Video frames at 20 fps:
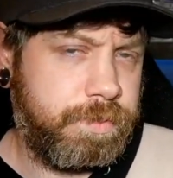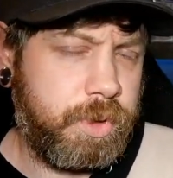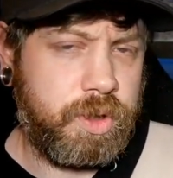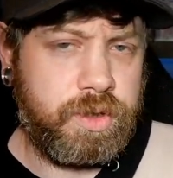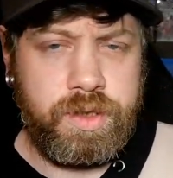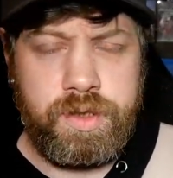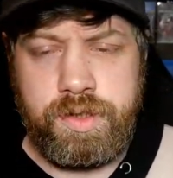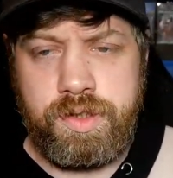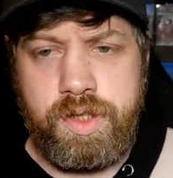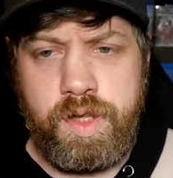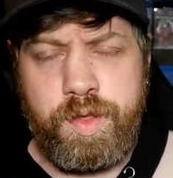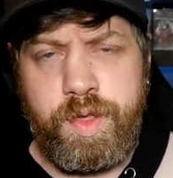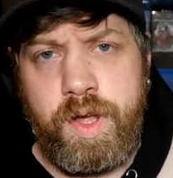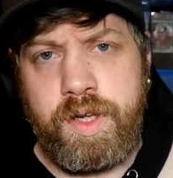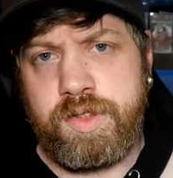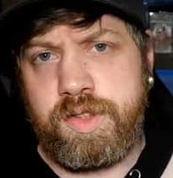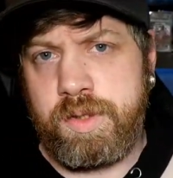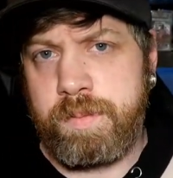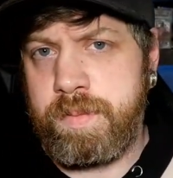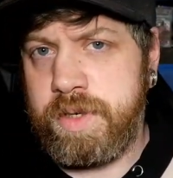because the
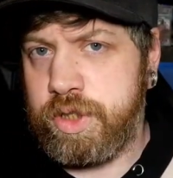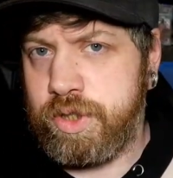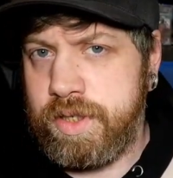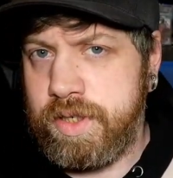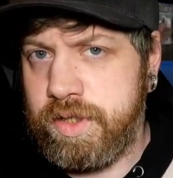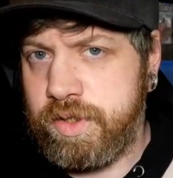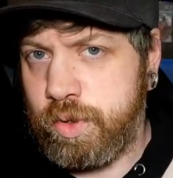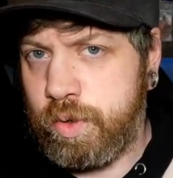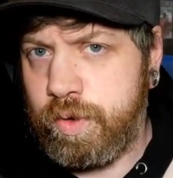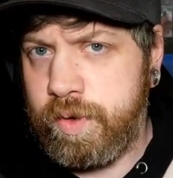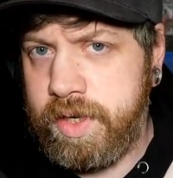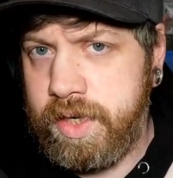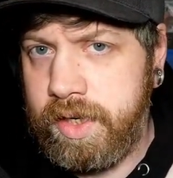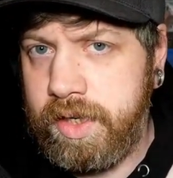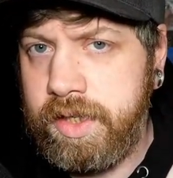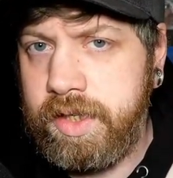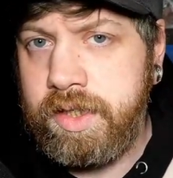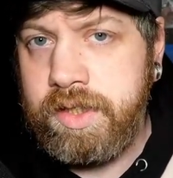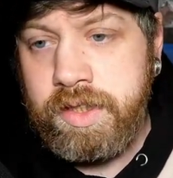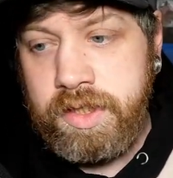3rd submission is
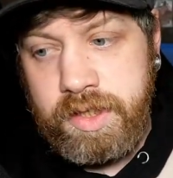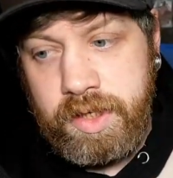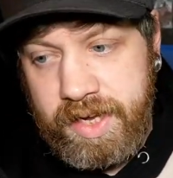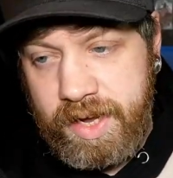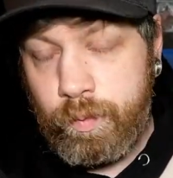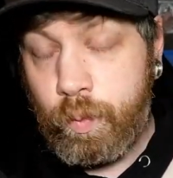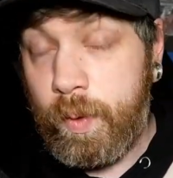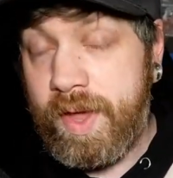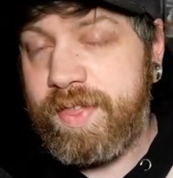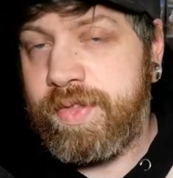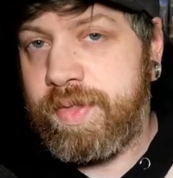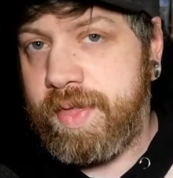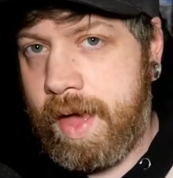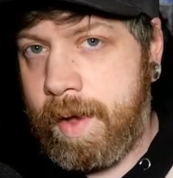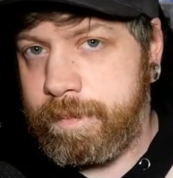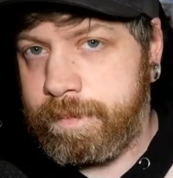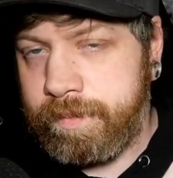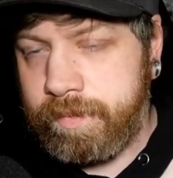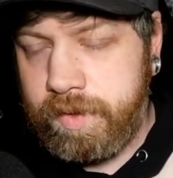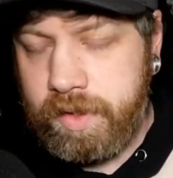already with
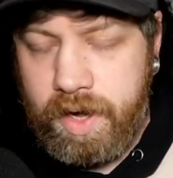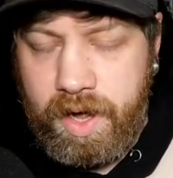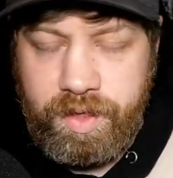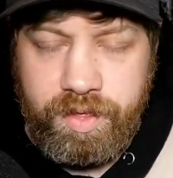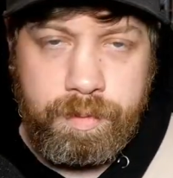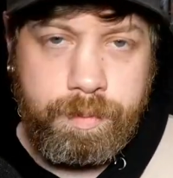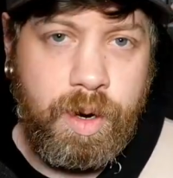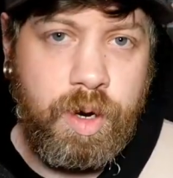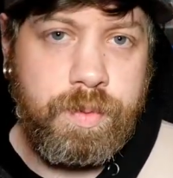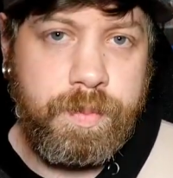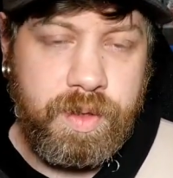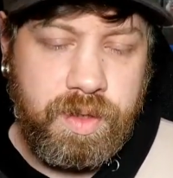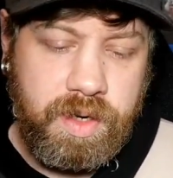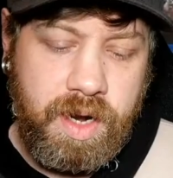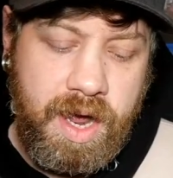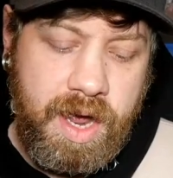them at the moment.